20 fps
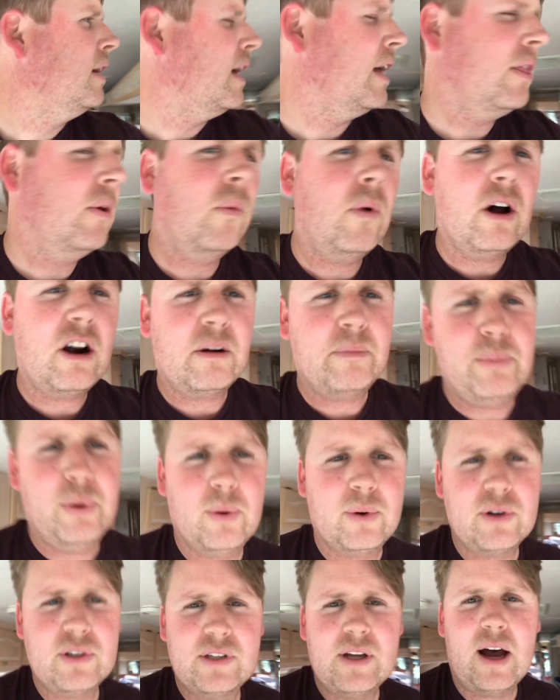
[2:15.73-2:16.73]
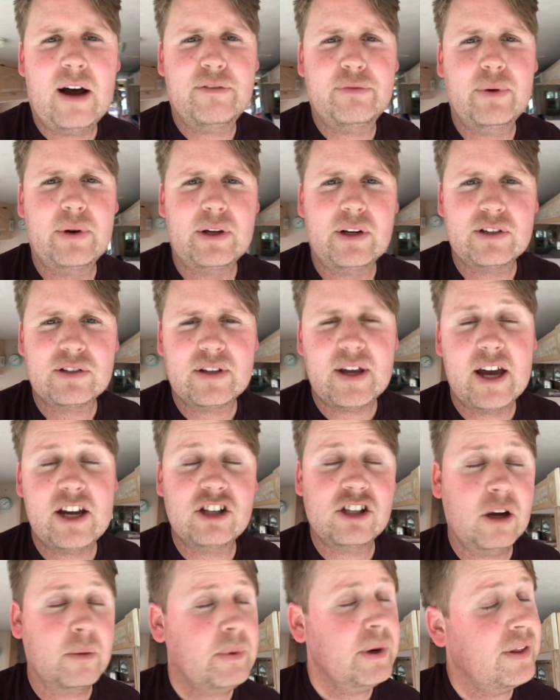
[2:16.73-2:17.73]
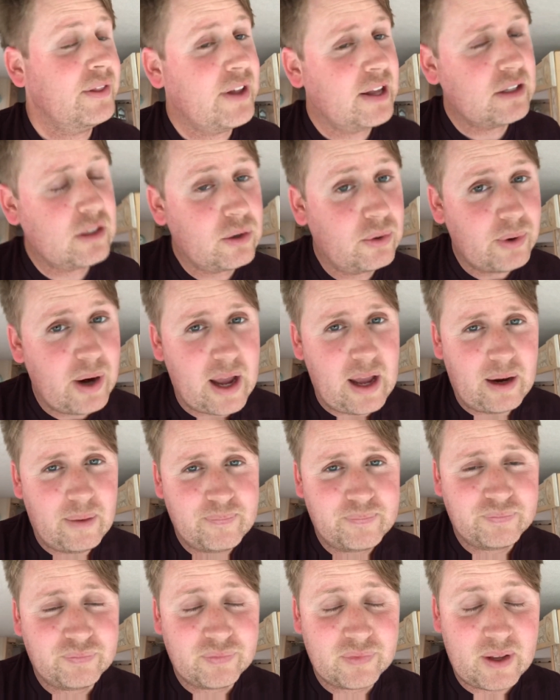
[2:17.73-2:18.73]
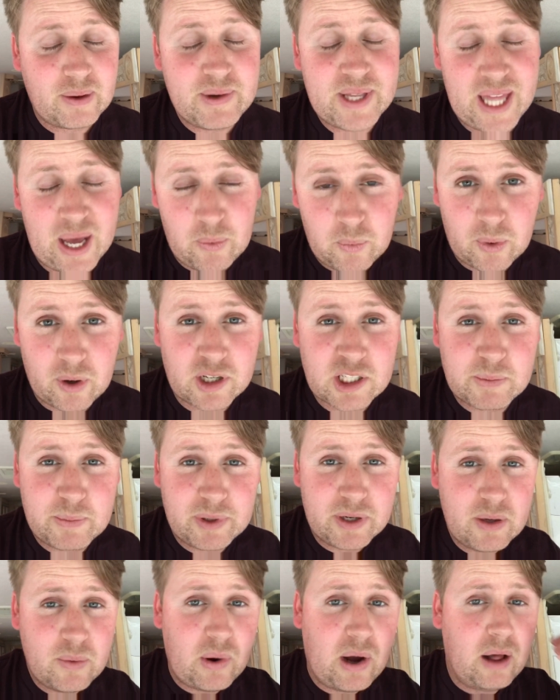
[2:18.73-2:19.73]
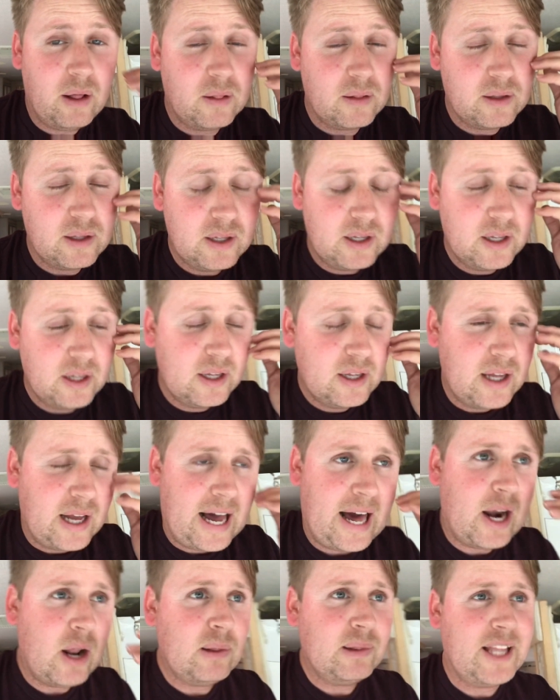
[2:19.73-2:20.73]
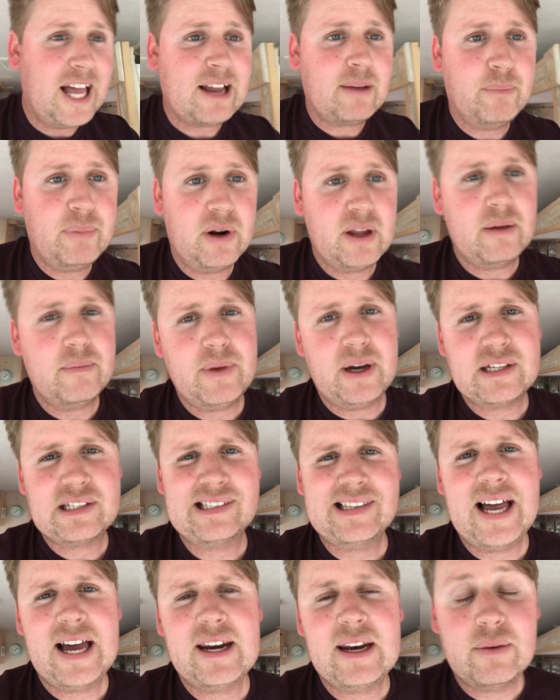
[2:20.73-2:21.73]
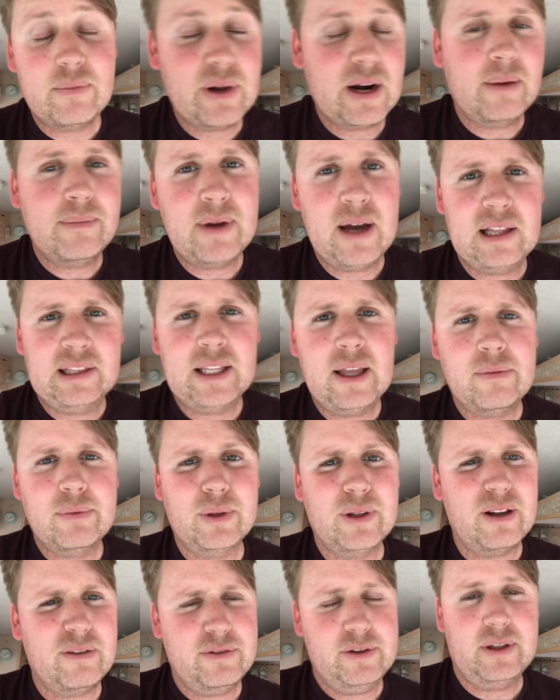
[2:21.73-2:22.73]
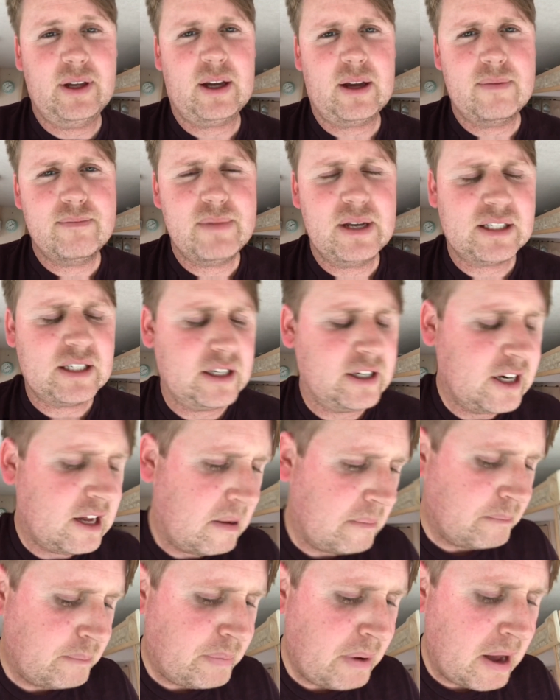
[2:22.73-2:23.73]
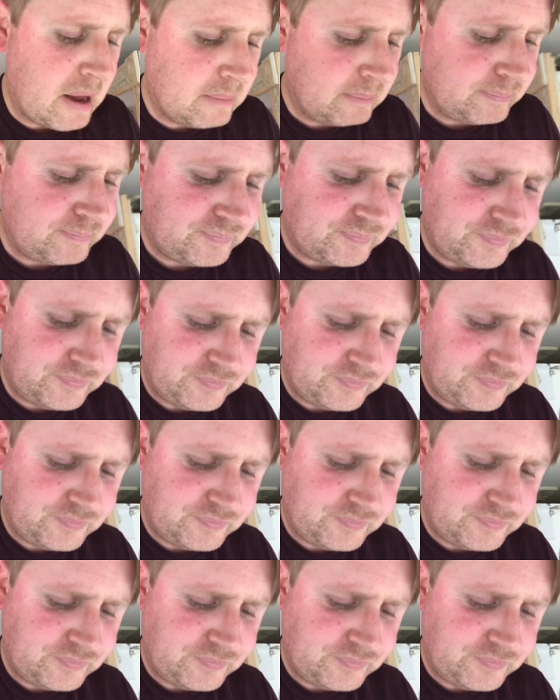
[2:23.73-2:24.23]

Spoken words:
and the water pours off while your slide is open, and that's great. I mean, that works pretty well. I don't like bringing my slide in when I'm not level. I feel like I'm messing it up, but